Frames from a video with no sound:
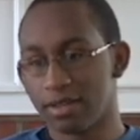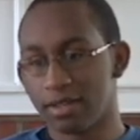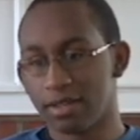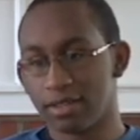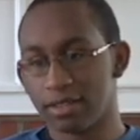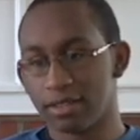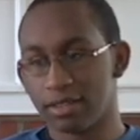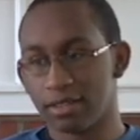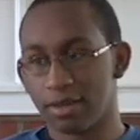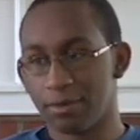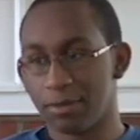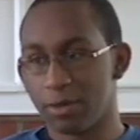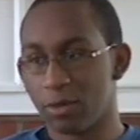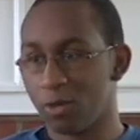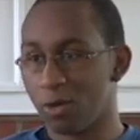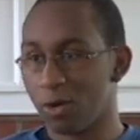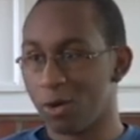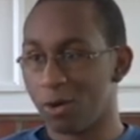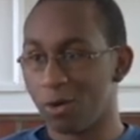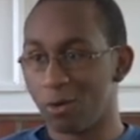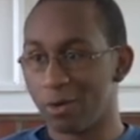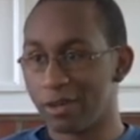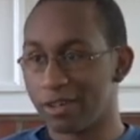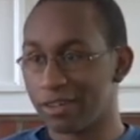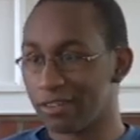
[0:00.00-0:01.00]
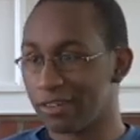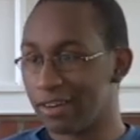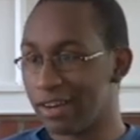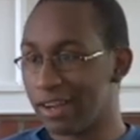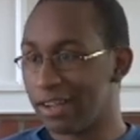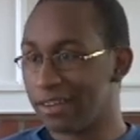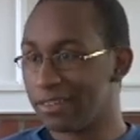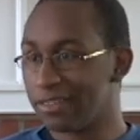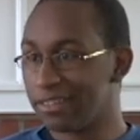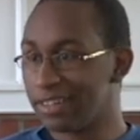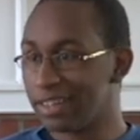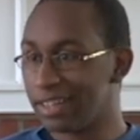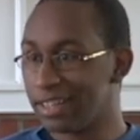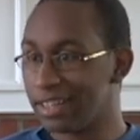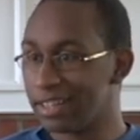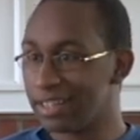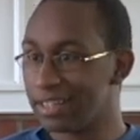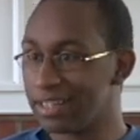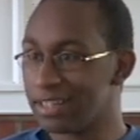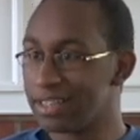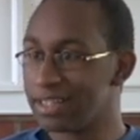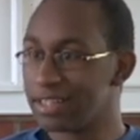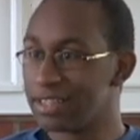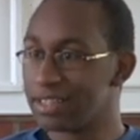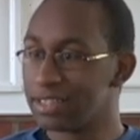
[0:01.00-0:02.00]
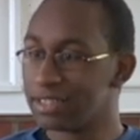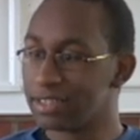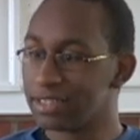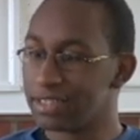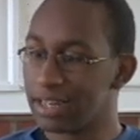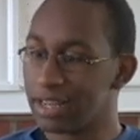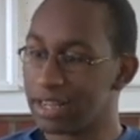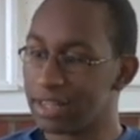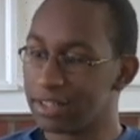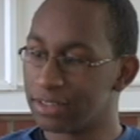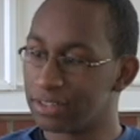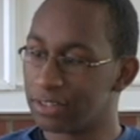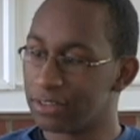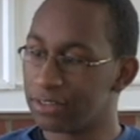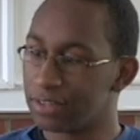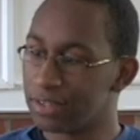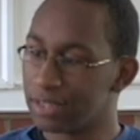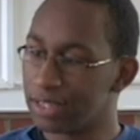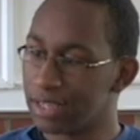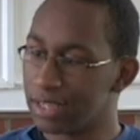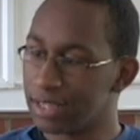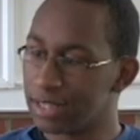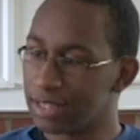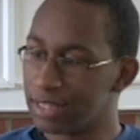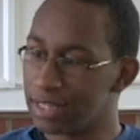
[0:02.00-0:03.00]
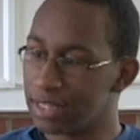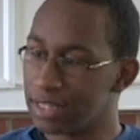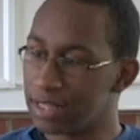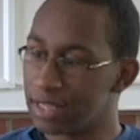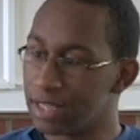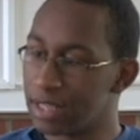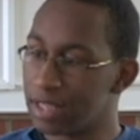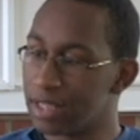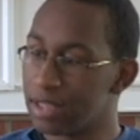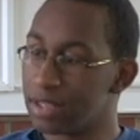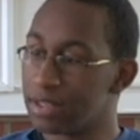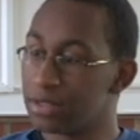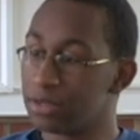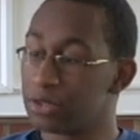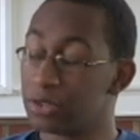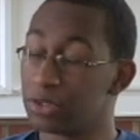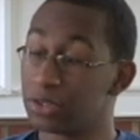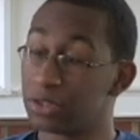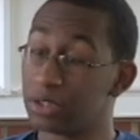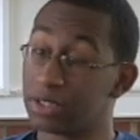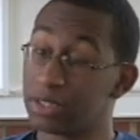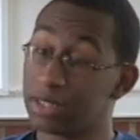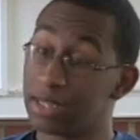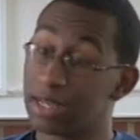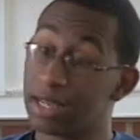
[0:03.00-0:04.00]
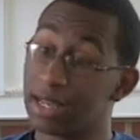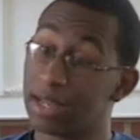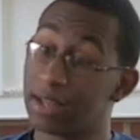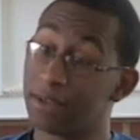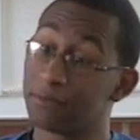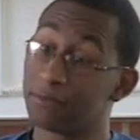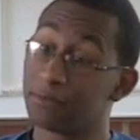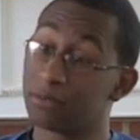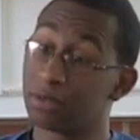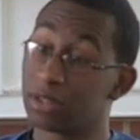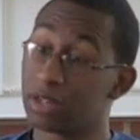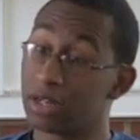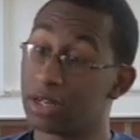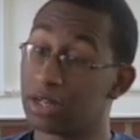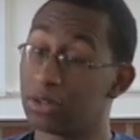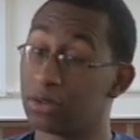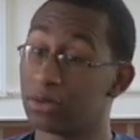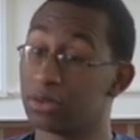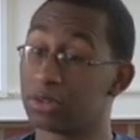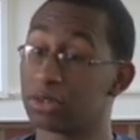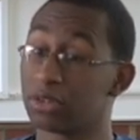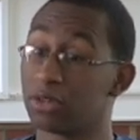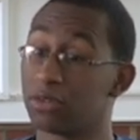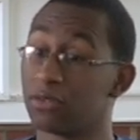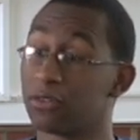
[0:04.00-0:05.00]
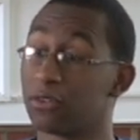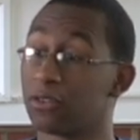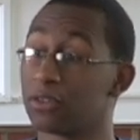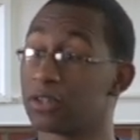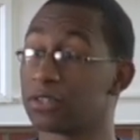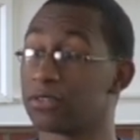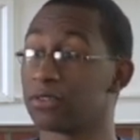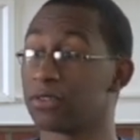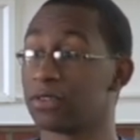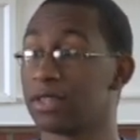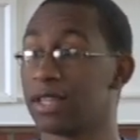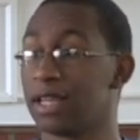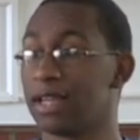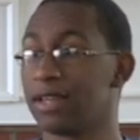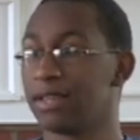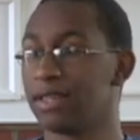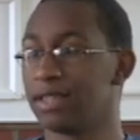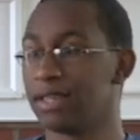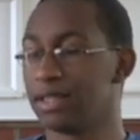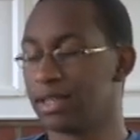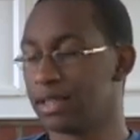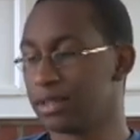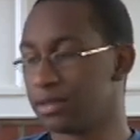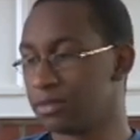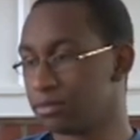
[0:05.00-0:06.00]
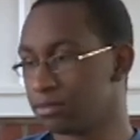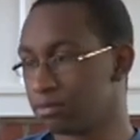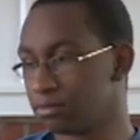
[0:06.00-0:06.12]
just let me whirlwind around, and she handles everything, and then usually adults go first for that eating.